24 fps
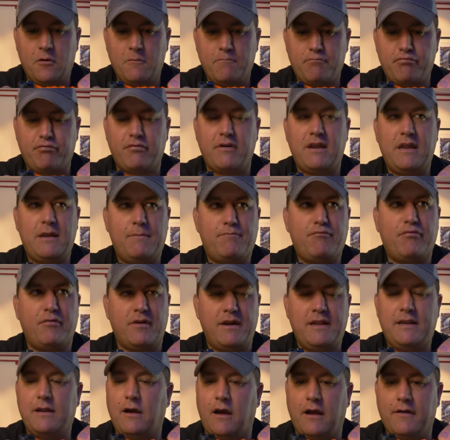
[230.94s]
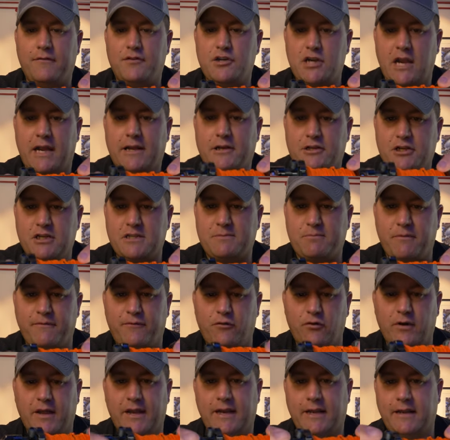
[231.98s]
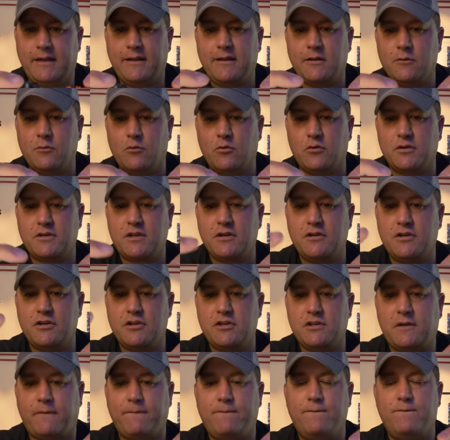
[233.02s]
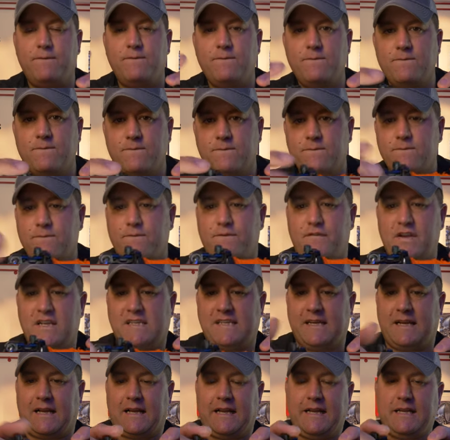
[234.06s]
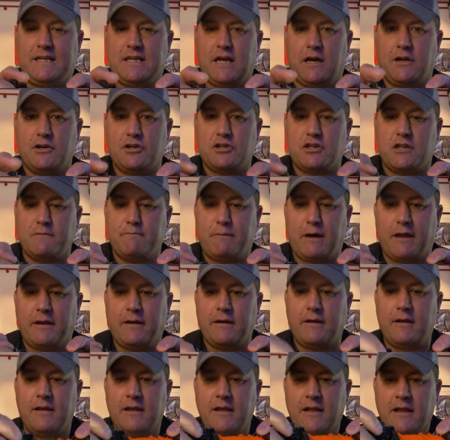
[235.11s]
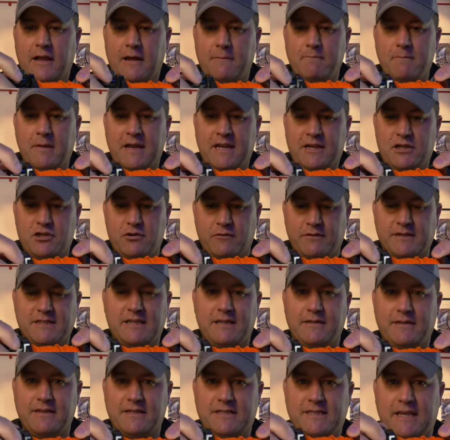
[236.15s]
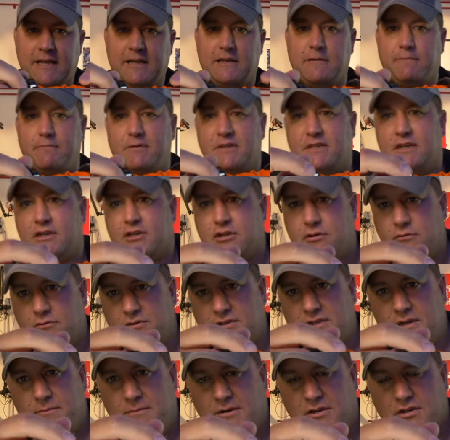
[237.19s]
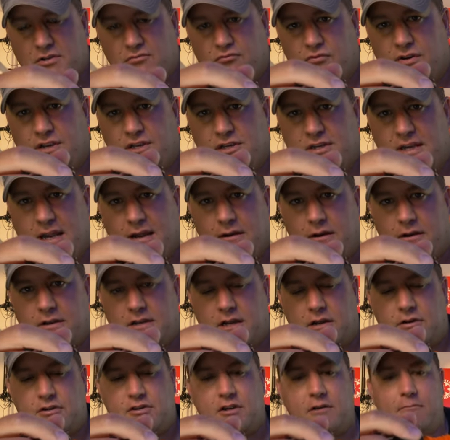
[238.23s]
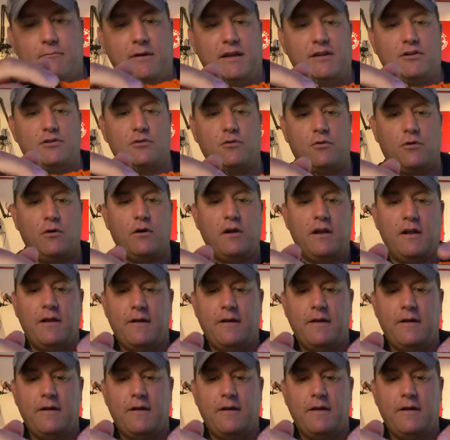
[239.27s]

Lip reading: pre-dive check just before getting in the water to just physically touch the button and make sure it's in the center position. You'll see me just reach down and touch it and make sure